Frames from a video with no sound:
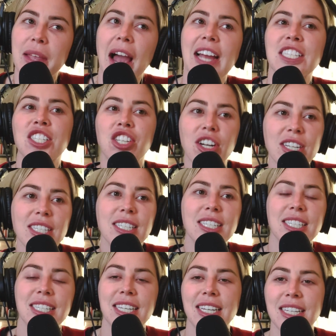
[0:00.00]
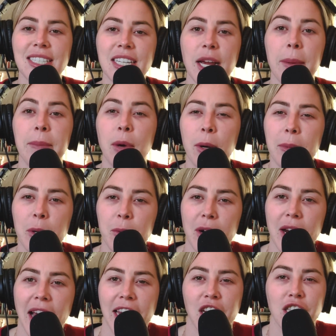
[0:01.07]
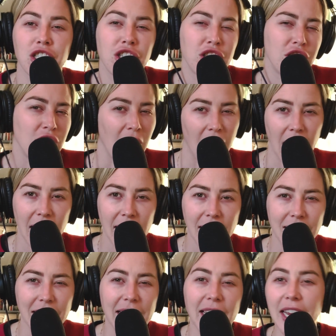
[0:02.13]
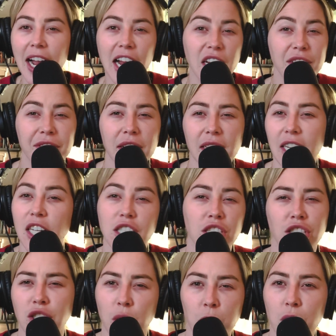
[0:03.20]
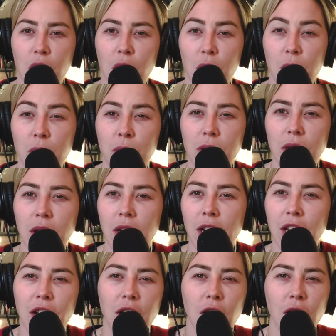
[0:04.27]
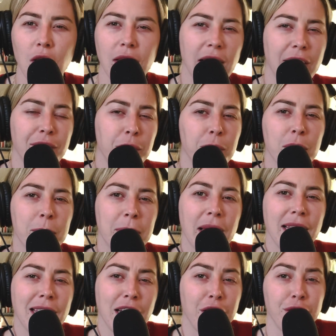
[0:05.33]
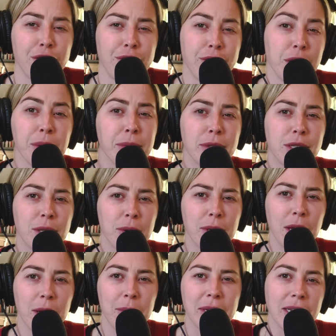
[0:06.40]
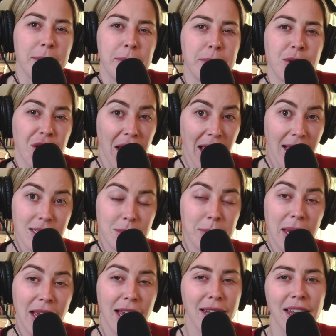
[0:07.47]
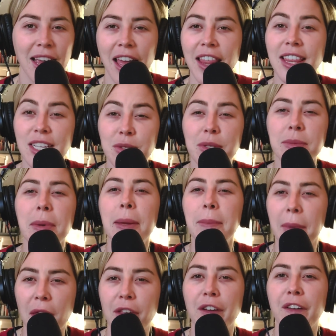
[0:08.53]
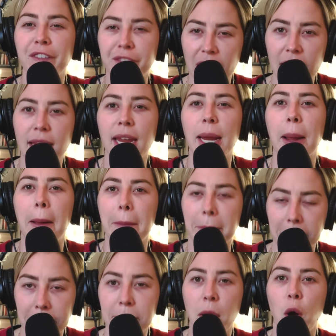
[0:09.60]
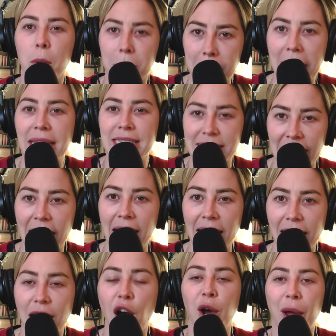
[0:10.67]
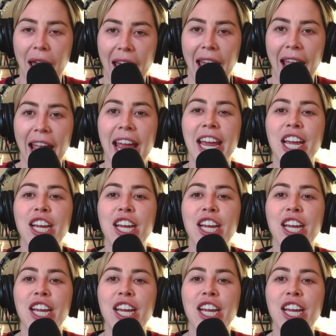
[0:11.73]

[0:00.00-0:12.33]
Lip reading: I started to see it as like a moment where I could shine. Like, it kind of felt like a solo, you know, like if you were to play like a flute solo in a jazz band, this was my motherfucking momente. Okay.